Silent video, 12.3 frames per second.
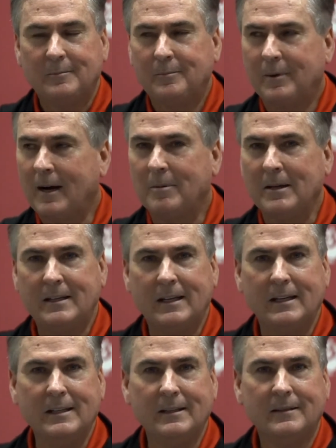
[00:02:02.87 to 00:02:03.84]
probably
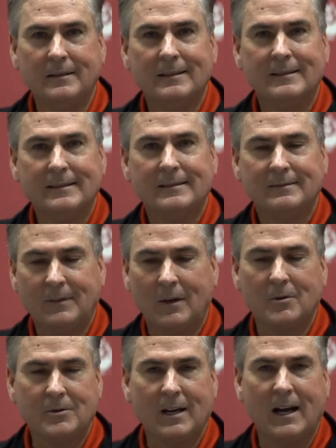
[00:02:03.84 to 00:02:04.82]
didn't,
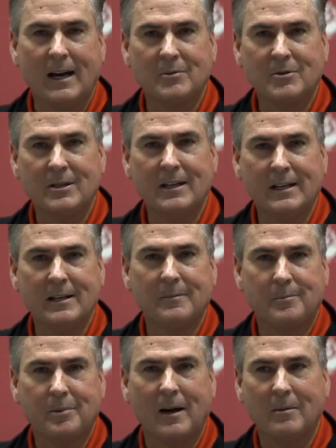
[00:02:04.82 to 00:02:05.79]
first time seeing
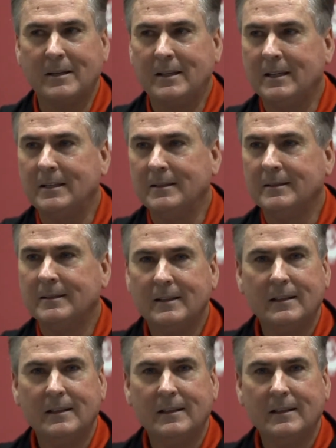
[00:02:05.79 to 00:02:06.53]
it, probably didn't